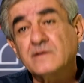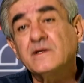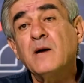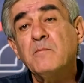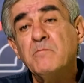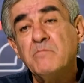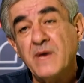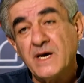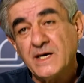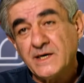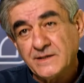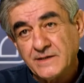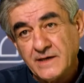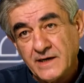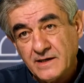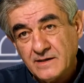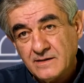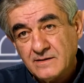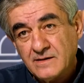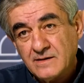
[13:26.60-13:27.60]
this is
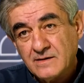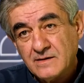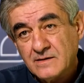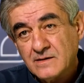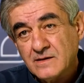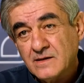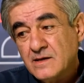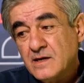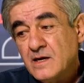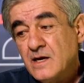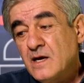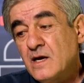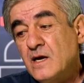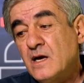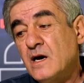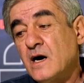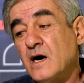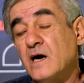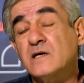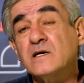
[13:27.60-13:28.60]
ours. We give
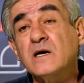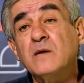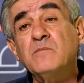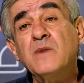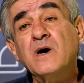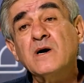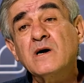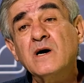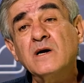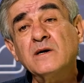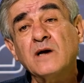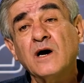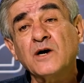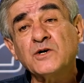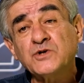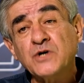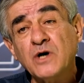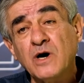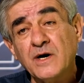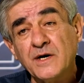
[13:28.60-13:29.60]
the Arab world the
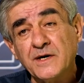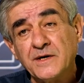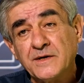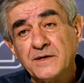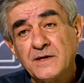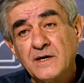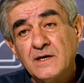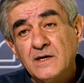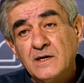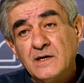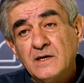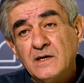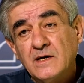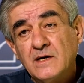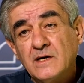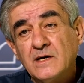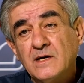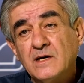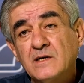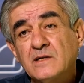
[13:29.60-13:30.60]
right to make
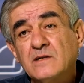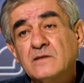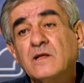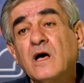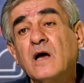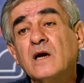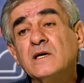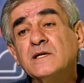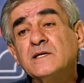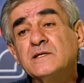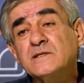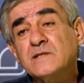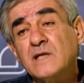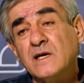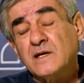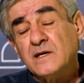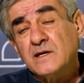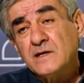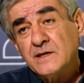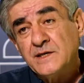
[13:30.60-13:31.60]

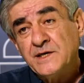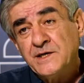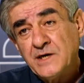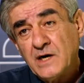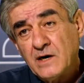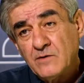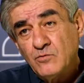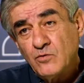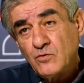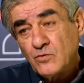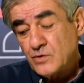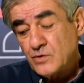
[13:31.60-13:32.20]
plebiscite,